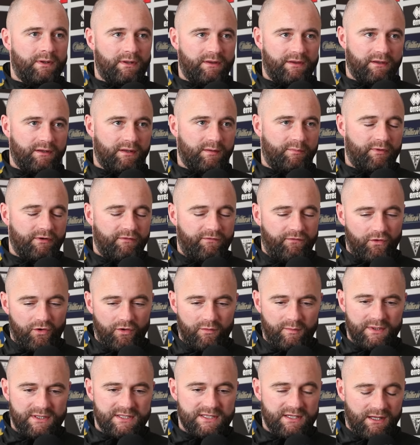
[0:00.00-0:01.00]
I think the
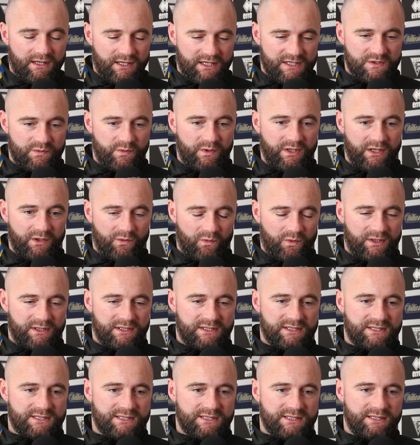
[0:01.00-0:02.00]
performance last week
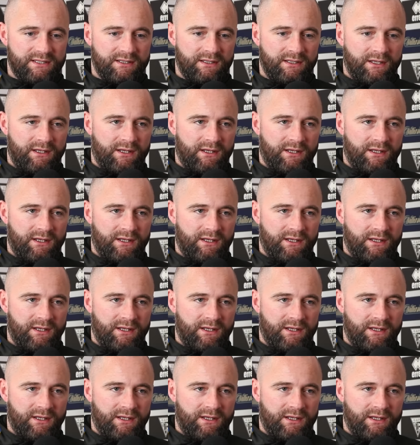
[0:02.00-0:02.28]
was